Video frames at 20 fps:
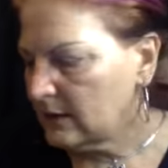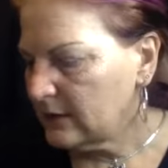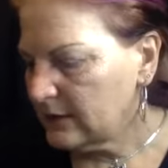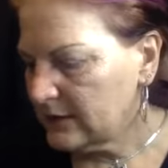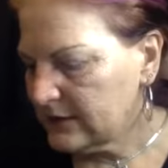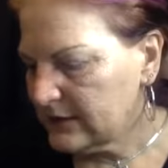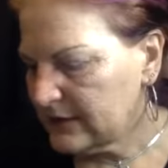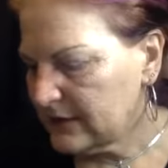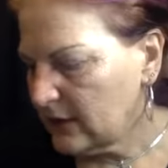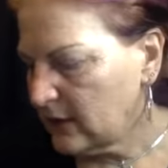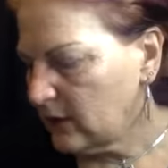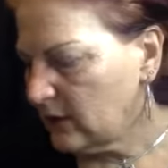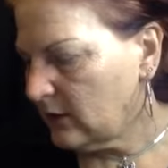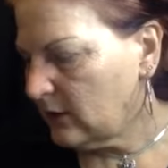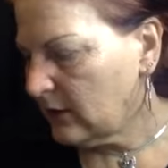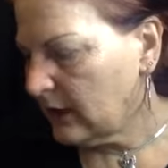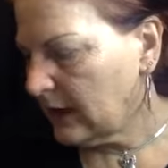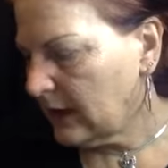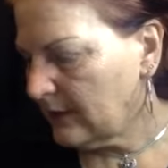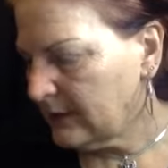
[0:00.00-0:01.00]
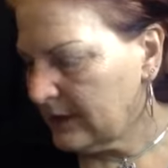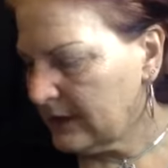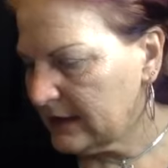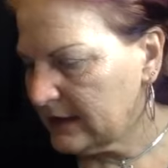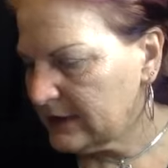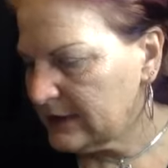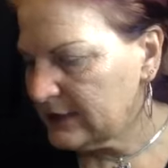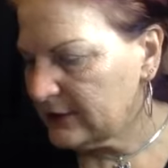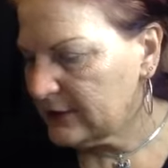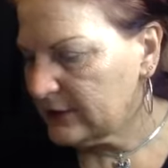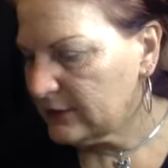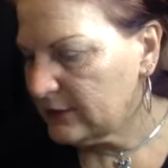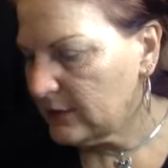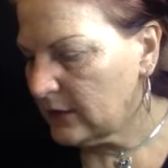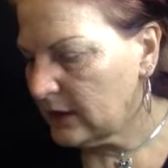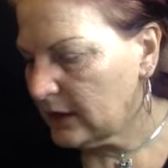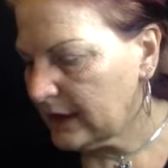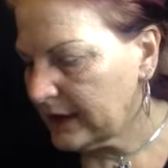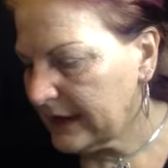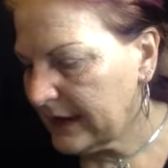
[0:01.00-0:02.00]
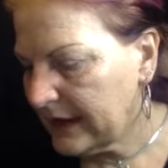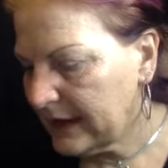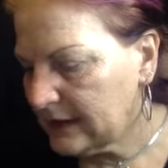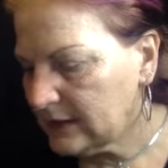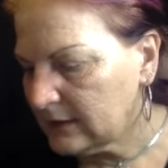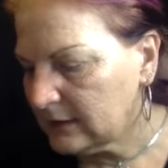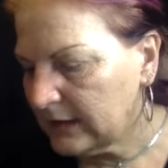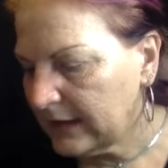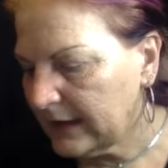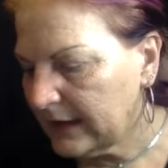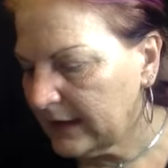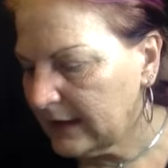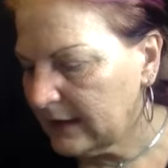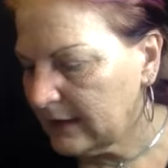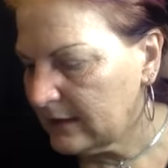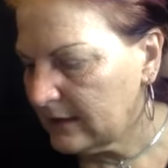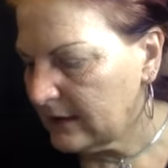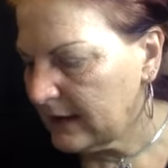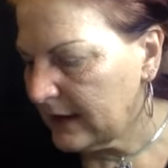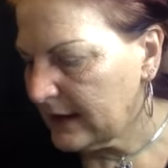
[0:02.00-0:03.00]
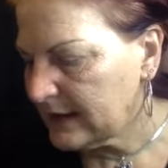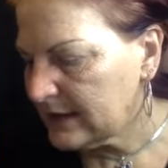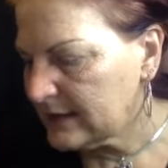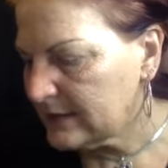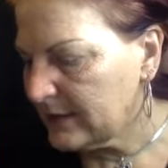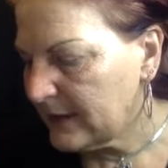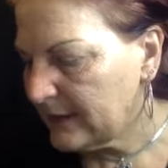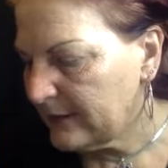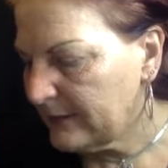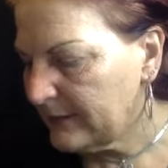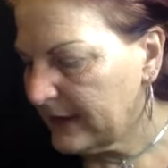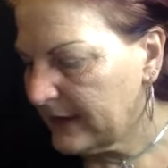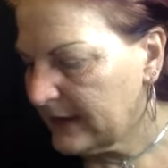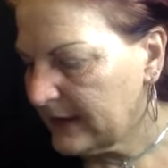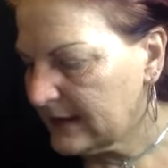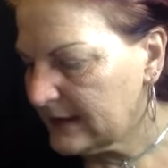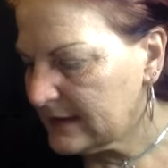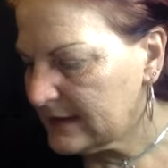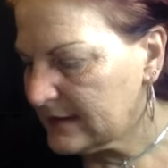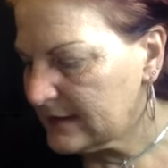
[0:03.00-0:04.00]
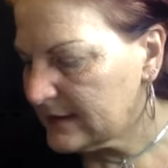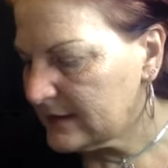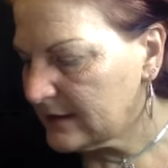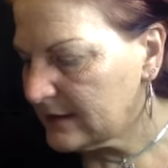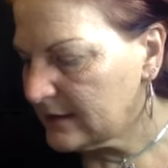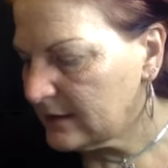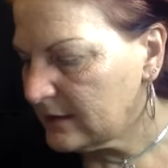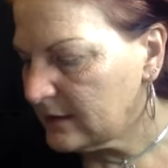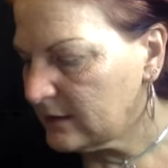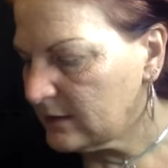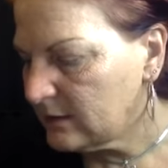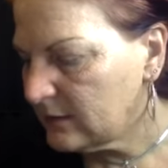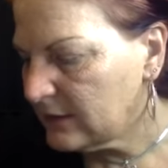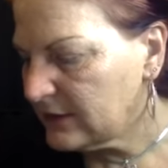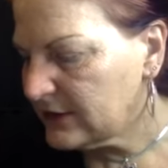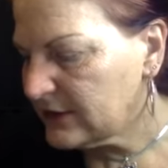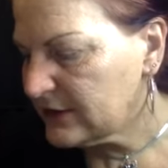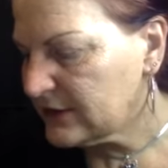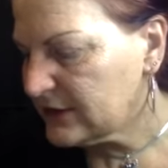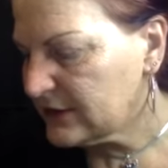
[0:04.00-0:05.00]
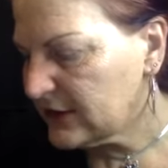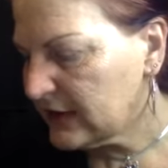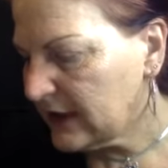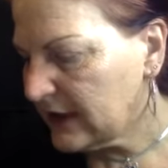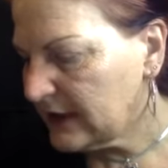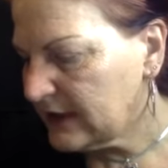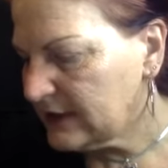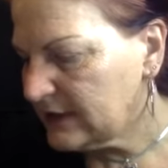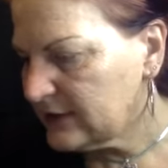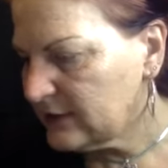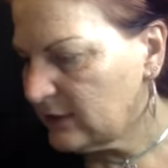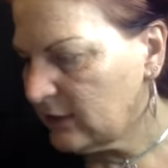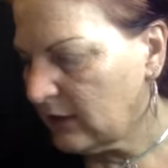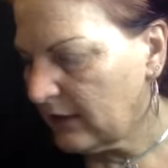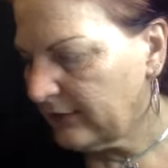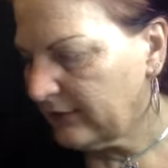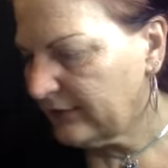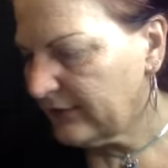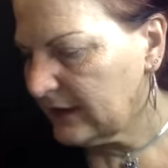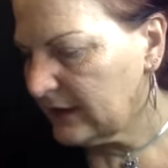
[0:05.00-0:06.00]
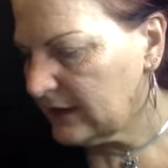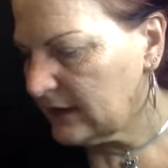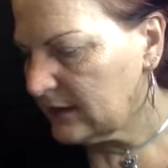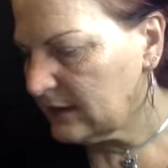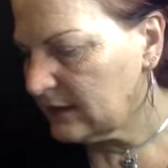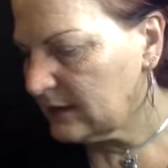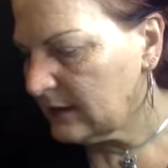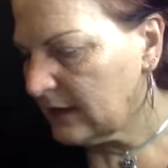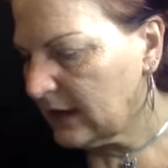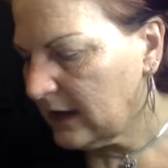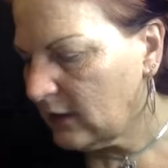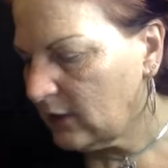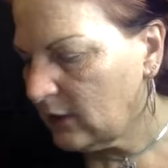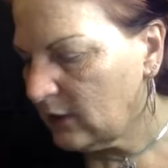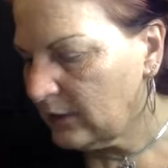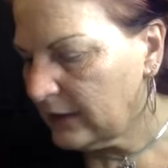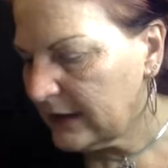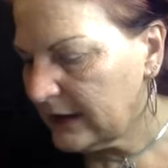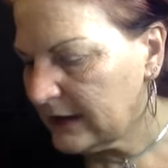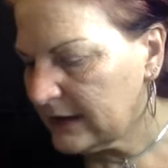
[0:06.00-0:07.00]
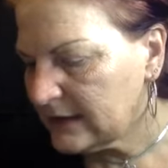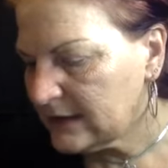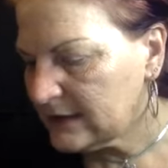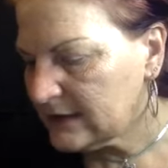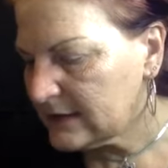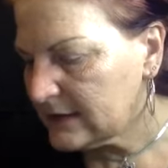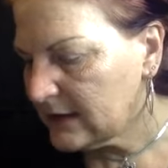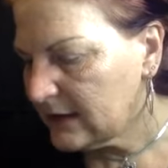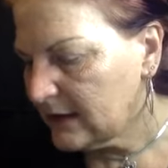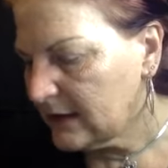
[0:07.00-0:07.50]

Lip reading: So I'm going to do candlelight as my base, which I do often, not always.